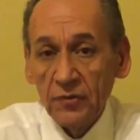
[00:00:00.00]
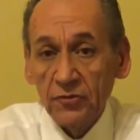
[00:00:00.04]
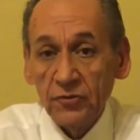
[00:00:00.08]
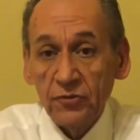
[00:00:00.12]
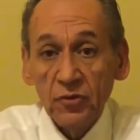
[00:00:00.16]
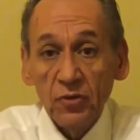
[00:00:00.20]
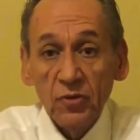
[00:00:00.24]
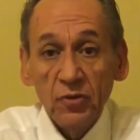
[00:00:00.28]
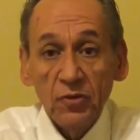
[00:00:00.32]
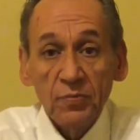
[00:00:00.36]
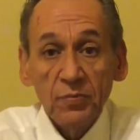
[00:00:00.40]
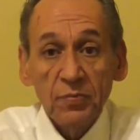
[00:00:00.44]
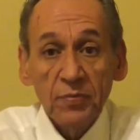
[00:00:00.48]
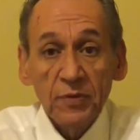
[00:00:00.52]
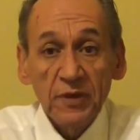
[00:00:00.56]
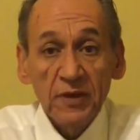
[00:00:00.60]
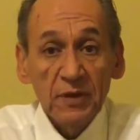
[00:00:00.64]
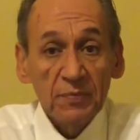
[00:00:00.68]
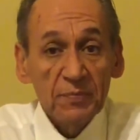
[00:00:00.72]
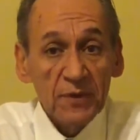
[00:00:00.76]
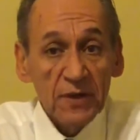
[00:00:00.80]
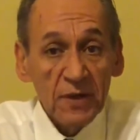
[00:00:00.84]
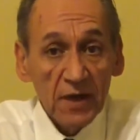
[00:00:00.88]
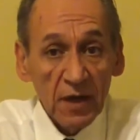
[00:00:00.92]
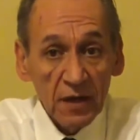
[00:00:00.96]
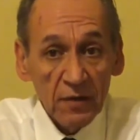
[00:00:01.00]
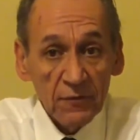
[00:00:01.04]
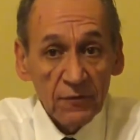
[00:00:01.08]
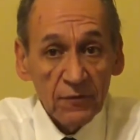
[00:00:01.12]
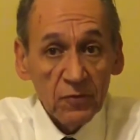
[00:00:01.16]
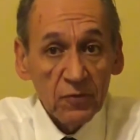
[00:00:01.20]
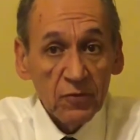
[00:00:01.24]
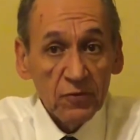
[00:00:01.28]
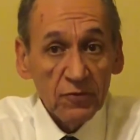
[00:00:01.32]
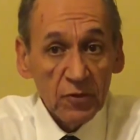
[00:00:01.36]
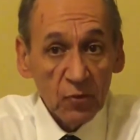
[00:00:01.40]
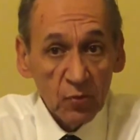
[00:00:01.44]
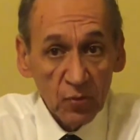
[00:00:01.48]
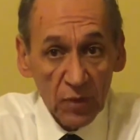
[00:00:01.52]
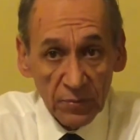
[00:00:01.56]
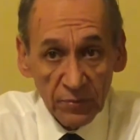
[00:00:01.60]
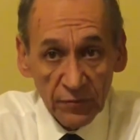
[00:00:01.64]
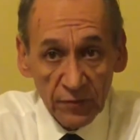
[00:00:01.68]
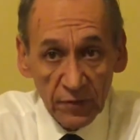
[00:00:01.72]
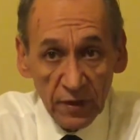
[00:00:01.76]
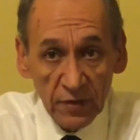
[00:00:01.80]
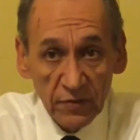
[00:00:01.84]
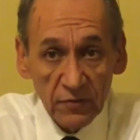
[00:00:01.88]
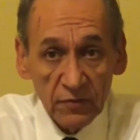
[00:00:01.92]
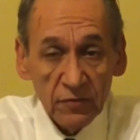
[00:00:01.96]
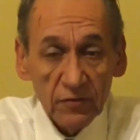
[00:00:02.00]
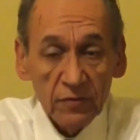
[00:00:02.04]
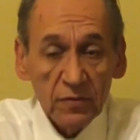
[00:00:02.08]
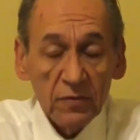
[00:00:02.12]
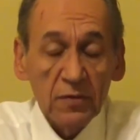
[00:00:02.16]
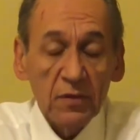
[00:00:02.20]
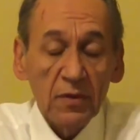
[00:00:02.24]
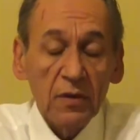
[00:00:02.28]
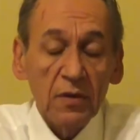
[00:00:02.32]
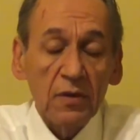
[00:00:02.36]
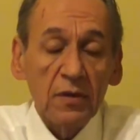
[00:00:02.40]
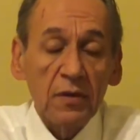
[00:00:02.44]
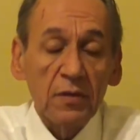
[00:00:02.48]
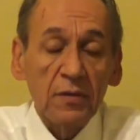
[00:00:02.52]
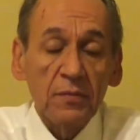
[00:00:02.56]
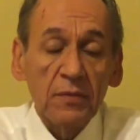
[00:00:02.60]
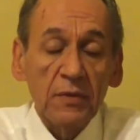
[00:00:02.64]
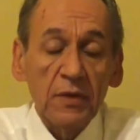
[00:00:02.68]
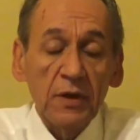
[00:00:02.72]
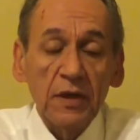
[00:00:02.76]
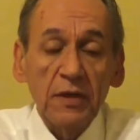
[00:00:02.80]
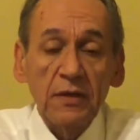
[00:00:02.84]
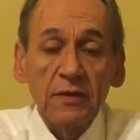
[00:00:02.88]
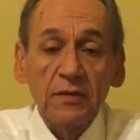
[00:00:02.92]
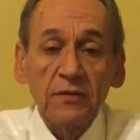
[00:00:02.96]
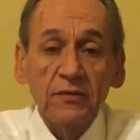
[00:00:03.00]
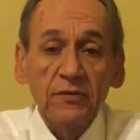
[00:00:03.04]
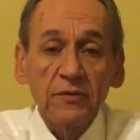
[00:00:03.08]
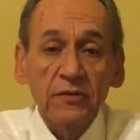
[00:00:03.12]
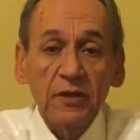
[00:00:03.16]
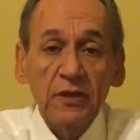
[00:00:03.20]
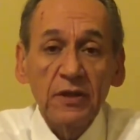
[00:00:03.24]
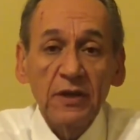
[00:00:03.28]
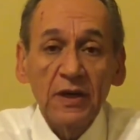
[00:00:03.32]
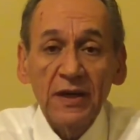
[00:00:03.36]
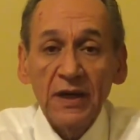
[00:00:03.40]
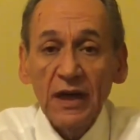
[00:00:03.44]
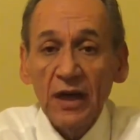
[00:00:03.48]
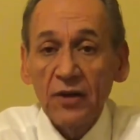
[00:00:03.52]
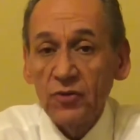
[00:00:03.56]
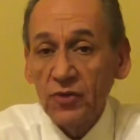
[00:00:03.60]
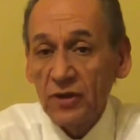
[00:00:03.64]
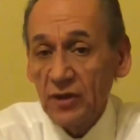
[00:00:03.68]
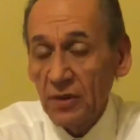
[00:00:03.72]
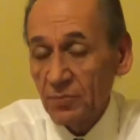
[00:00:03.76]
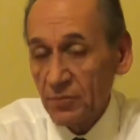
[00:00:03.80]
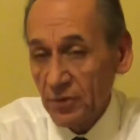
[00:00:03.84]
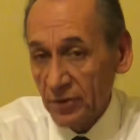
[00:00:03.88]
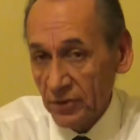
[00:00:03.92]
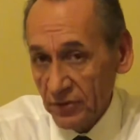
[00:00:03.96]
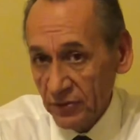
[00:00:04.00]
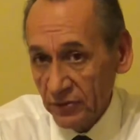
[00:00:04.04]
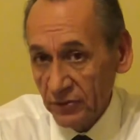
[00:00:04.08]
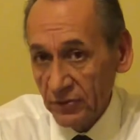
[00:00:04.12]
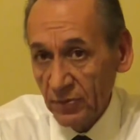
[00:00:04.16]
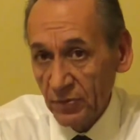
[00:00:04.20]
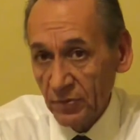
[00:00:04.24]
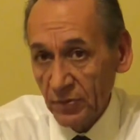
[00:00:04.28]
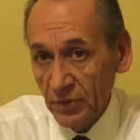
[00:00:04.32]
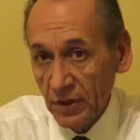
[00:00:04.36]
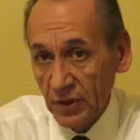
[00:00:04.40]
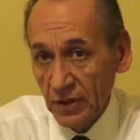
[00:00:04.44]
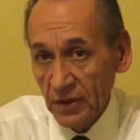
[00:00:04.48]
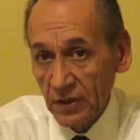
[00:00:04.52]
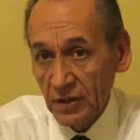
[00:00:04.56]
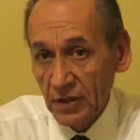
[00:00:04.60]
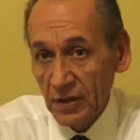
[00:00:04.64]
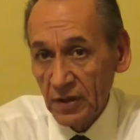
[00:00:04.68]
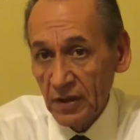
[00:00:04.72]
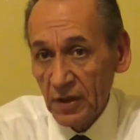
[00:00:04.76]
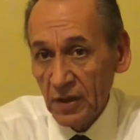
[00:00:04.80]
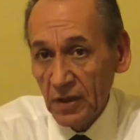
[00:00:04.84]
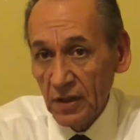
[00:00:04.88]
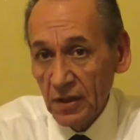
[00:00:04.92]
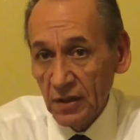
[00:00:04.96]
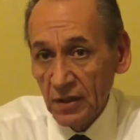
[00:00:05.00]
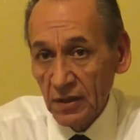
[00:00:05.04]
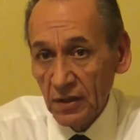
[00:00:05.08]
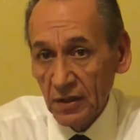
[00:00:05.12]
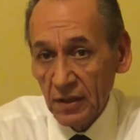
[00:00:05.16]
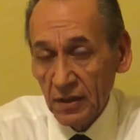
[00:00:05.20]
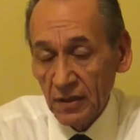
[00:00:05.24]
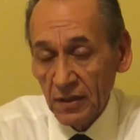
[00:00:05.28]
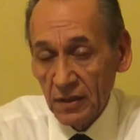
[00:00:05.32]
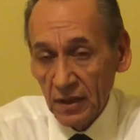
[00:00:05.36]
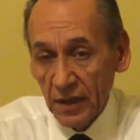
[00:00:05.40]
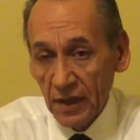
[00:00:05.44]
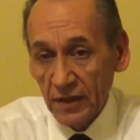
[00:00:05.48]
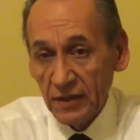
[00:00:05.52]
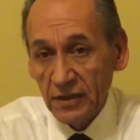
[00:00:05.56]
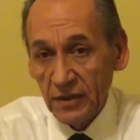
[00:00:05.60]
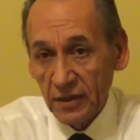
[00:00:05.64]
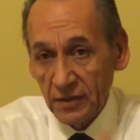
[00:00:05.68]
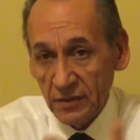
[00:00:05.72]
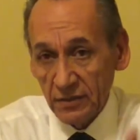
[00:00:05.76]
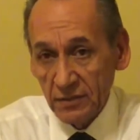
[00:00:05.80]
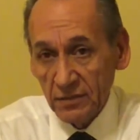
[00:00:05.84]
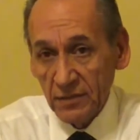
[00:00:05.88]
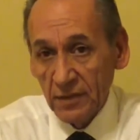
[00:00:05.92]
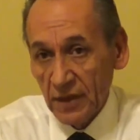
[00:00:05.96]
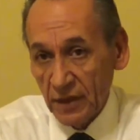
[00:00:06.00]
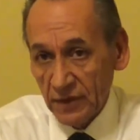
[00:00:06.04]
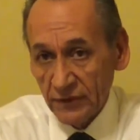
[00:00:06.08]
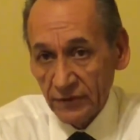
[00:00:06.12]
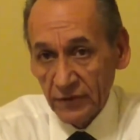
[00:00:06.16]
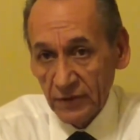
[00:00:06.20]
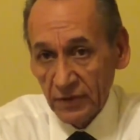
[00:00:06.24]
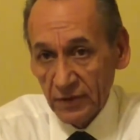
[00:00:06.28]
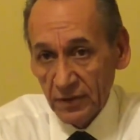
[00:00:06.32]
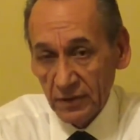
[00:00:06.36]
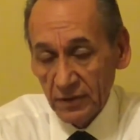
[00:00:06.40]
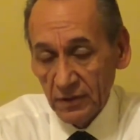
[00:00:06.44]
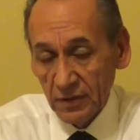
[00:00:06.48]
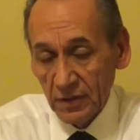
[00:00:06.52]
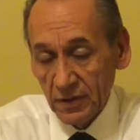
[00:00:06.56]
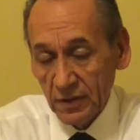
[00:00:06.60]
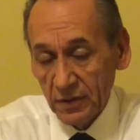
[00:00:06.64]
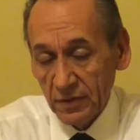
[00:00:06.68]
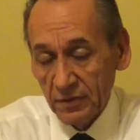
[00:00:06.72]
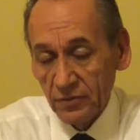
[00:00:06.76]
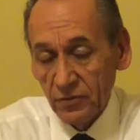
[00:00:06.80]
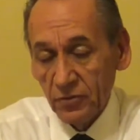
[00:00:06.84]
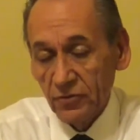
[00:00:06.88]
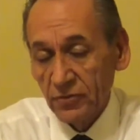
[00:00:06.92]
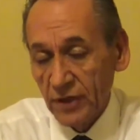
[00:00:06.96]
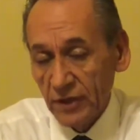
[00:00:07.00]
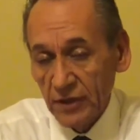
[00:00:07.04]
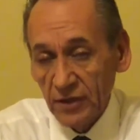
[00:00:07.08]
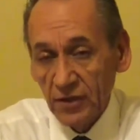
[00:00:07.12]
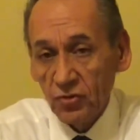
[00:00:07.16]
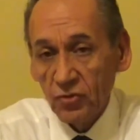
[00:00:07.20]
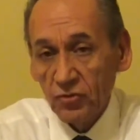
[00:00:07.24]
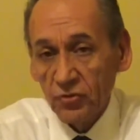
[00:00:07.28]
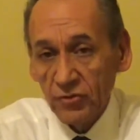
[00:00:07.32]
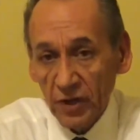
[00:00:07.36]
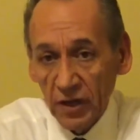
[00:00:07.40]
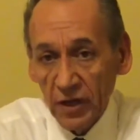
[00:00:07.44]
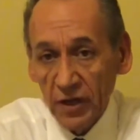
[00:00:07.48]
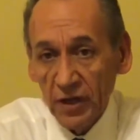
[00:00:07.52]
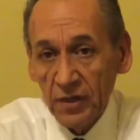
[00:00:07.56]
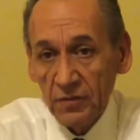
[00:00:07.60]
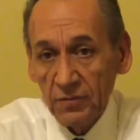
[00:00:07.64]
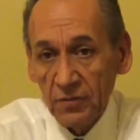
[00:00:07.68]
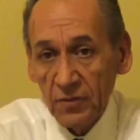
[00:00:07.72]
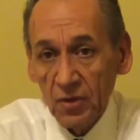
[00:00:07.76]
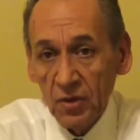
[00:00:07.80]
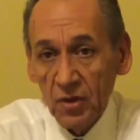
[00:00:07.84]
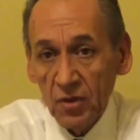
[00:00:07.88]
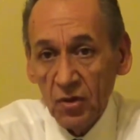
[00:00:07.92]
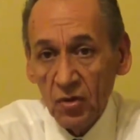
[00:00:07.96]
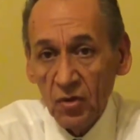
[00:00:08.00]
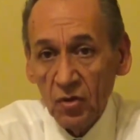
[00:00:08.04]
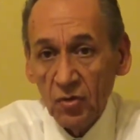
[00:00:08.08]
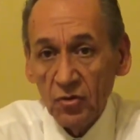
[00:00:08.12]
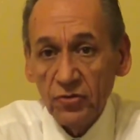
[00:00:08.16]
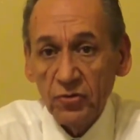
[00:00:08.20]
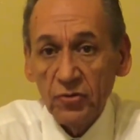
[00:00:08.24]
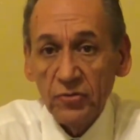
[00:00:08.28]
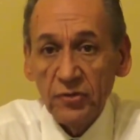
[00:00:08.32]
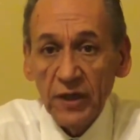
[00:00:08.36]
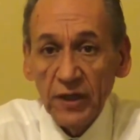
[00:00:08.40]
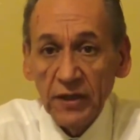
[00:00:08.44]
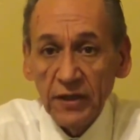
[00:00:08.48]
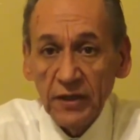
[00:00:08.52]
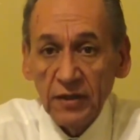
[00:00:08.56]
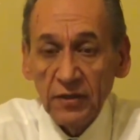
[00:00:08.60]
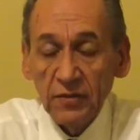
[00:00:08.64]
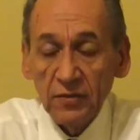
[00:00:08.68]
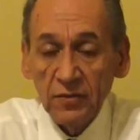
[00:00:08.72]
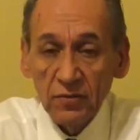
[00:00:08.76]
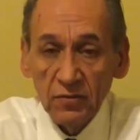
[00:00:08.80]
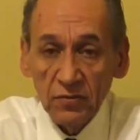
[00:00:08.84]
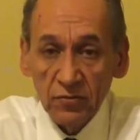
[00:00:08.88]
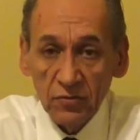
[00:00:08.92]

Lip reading: So keep an eye on the websites and see how you can participate. Again, as a donating your time or donating